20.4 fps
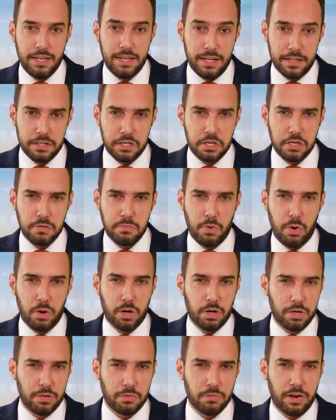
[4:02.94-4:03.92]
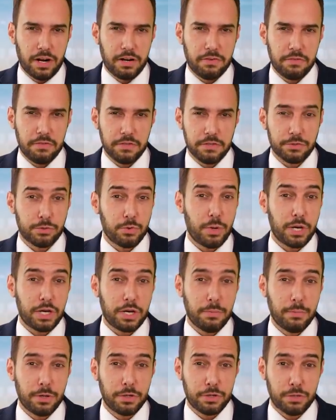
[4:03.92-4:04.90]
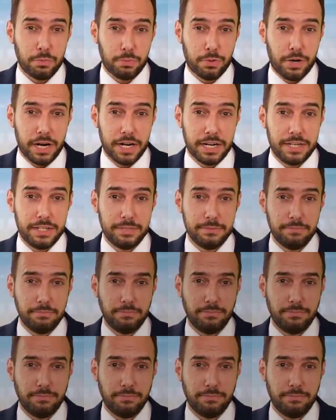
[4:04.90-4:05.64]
I'll tell you more right after this quick commercial break.